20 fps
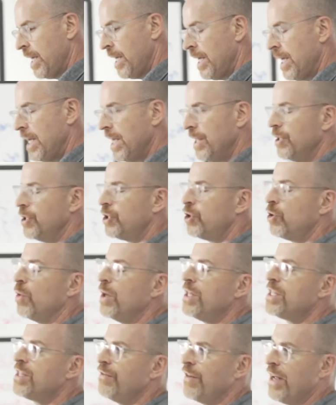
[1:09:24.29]
in the
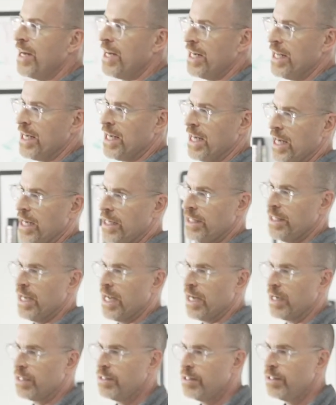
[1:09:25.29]
choice of entity
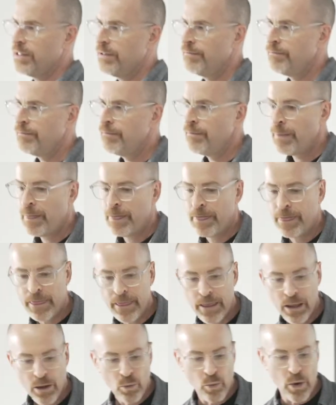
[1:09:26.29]
context,
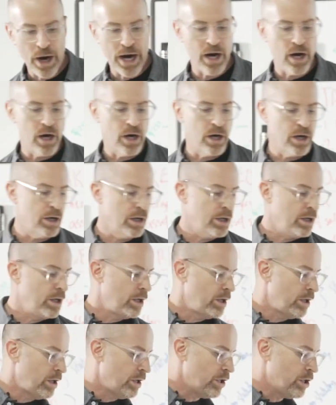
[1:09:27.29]

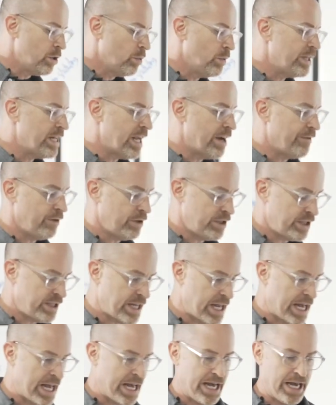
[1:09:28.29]
where you would never
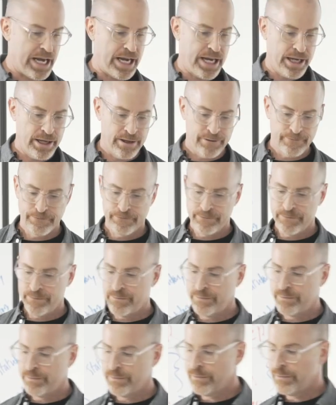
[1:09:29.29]
say,
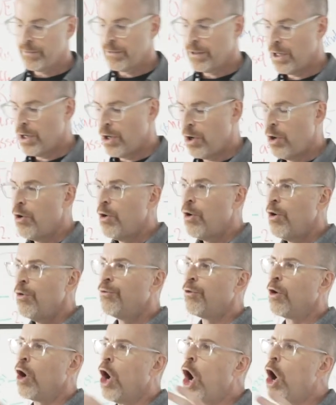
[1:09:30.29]

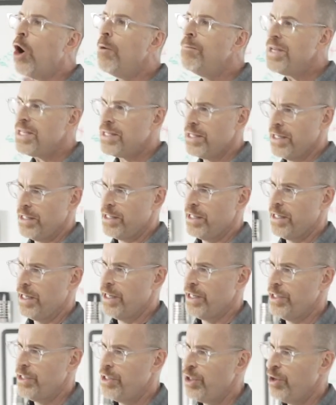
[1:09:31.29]
for all
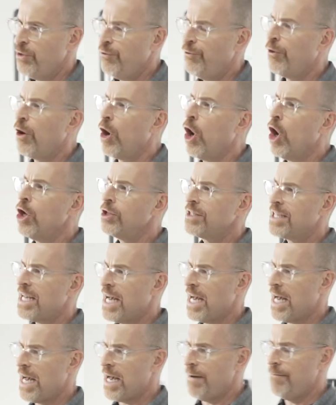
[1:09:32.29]
businesses, for all
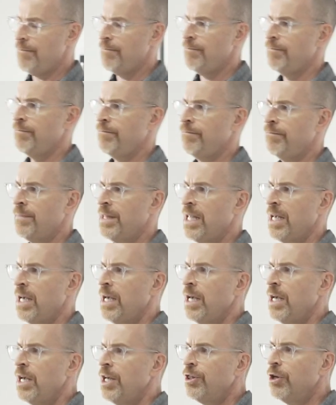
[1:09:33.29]
time,
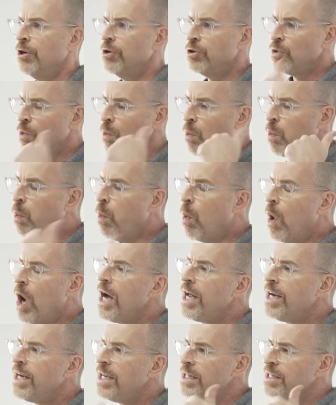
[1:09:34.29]
there's
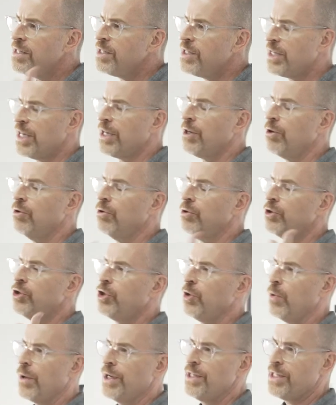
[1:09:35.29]
one single
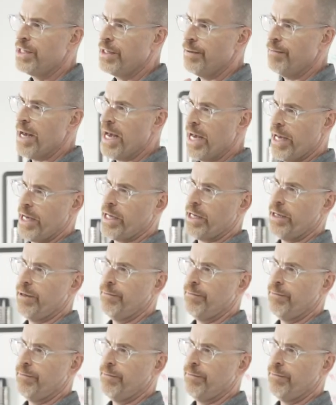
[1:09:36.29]
choice to make.